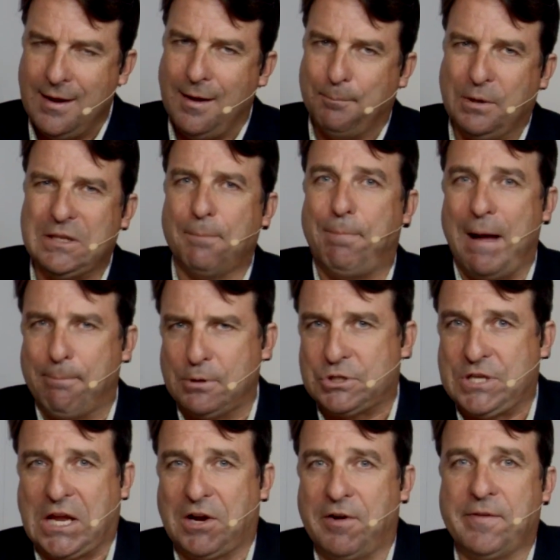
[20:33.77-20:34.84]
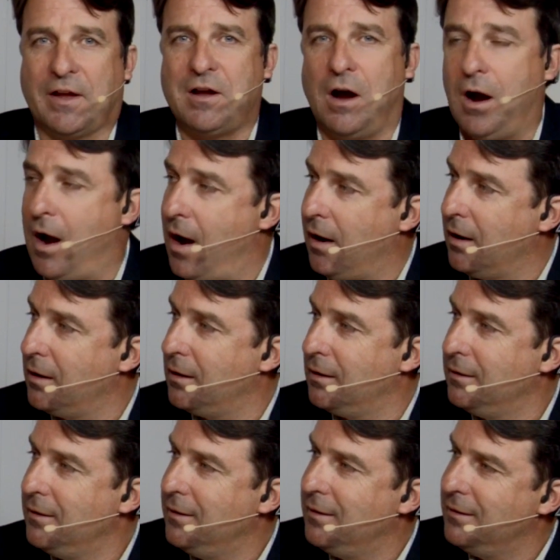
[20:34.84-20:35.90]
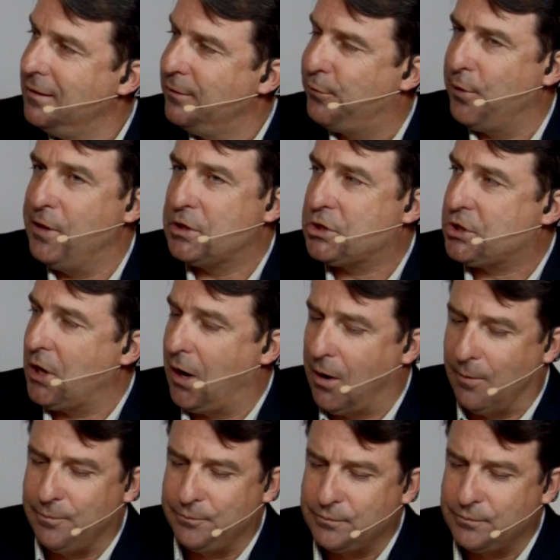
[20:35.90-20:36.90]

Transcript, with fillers: Put the bumper sticker on the car for this show.